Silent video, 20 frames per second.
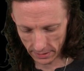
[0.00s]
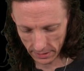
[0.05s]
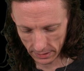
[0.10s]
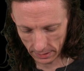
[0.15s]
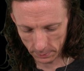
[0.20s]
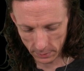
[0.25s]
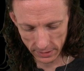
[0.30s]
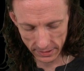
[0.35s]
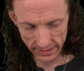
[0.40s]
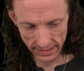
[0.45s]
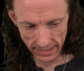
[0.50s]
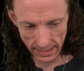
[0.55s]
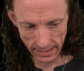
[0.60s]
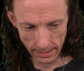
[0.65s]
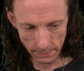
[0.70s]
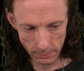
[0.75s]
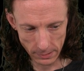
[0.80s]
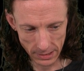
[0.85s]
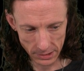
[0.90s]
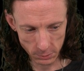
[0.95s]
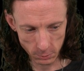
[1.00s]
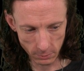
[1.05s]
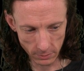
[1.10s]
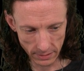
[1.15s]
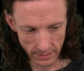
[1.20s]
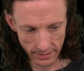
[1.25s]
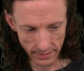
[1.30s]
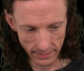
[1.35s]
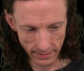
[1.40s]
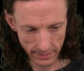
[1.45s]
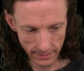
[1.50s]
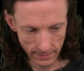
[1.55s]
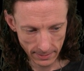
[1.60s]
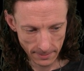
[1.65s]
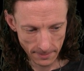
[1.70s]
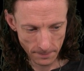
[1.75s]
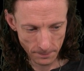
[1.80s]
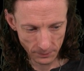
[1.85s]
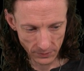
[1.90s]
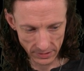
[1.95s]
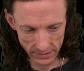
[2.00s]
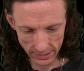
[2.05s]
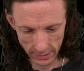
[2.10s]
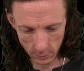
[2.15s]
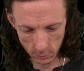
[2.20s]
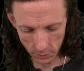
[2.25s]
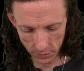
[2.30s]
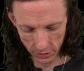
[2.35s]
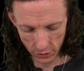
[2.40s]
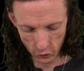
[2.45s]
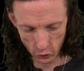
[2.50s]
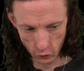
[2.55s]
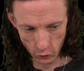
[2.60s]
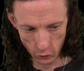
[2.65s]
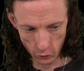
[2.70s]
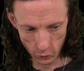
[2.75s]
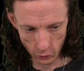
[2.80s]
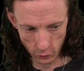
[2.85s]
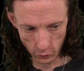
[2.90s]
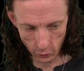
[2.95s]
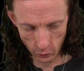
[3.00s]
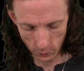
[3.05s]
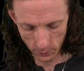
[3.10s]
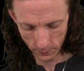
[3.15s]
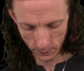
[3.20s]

I'm going to say PS1 is equal to